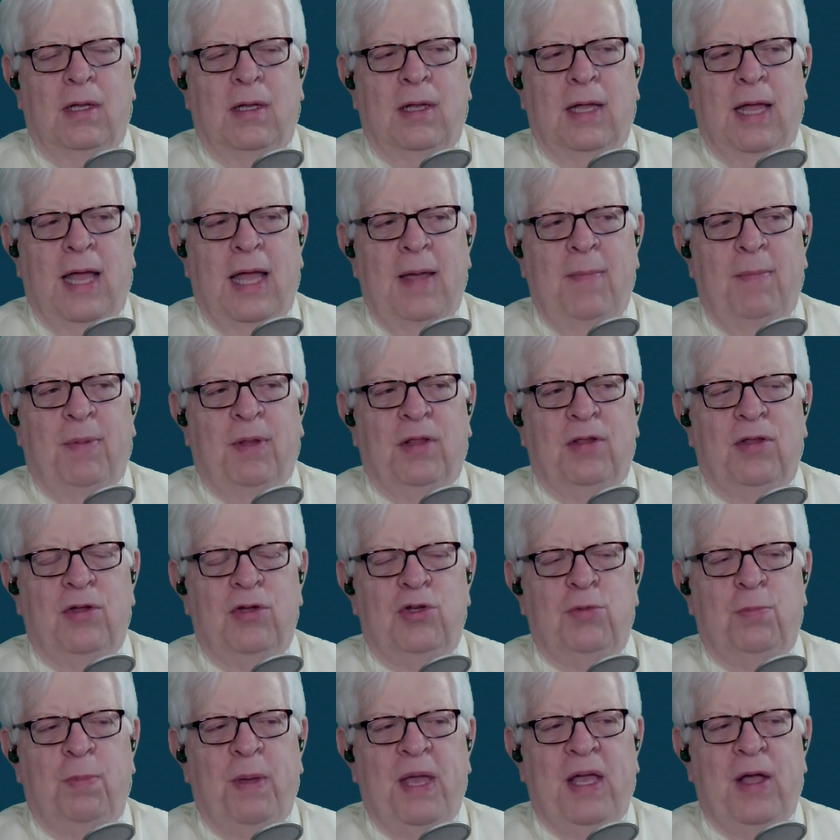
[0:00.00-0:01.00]
able to
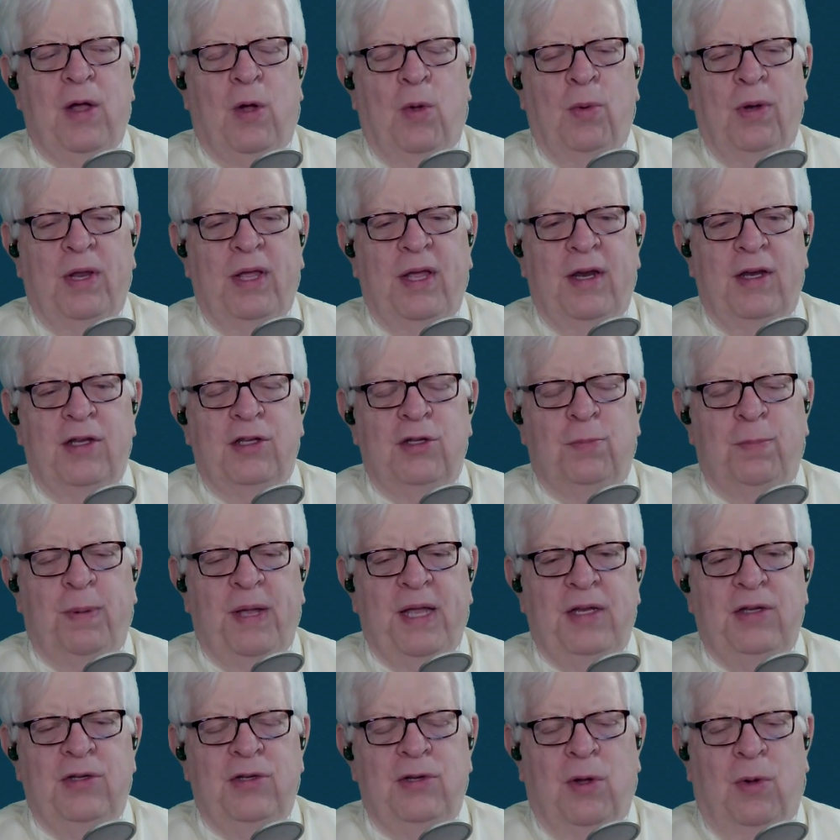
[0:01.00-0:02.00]
speak only in a
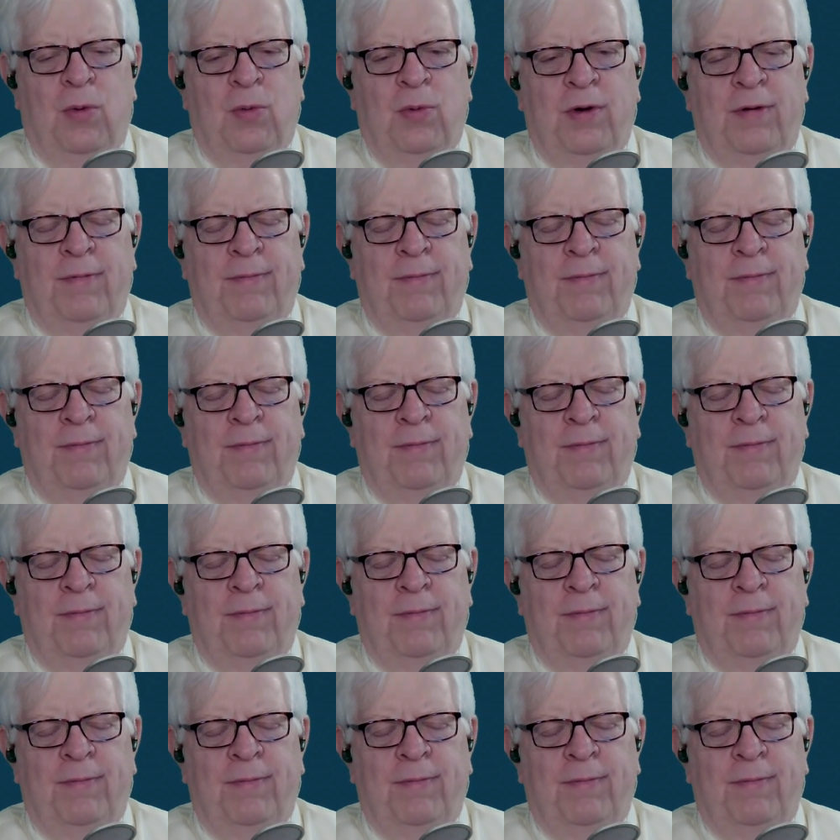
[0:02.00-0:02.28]
speech zone.